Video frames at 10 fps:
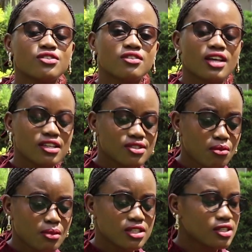to thank
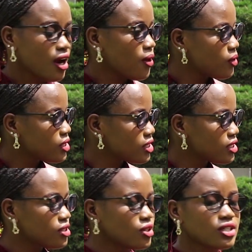so much our
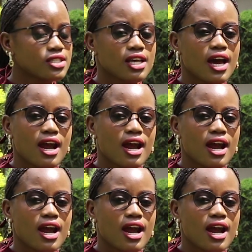hosts, Dr.